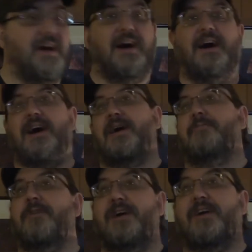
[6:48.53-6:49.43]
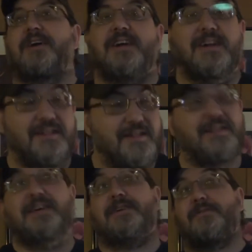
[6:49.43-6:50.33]
Where
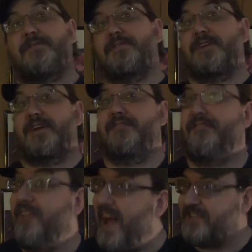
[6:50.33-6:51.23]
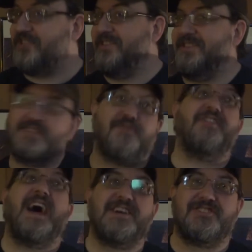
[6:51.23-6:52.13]
literally flashes,
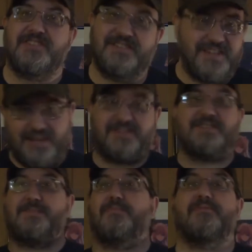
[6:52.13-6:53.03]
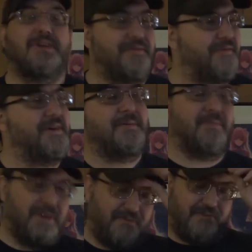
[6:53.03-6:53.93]
like just brief
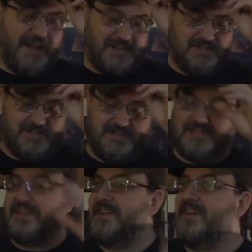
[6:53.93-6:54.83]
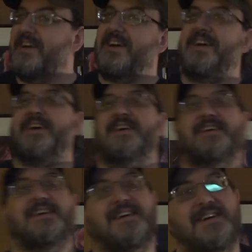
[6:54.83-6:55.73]
flashes,
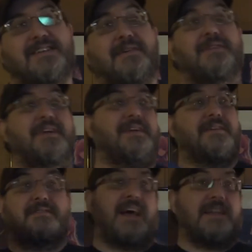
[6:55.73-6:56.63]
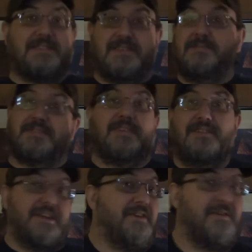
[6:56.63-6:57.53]
nothing that seems to
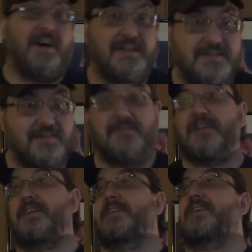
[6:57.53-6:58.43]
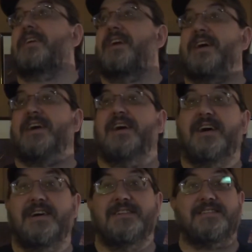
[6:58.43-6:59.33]
linger on screen.
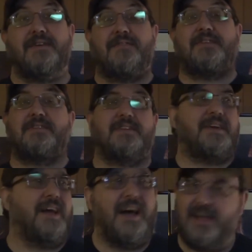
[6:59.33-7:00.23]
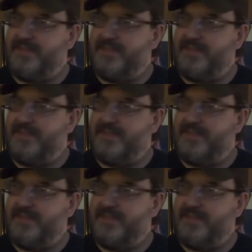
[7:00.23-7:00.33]
Definitely, I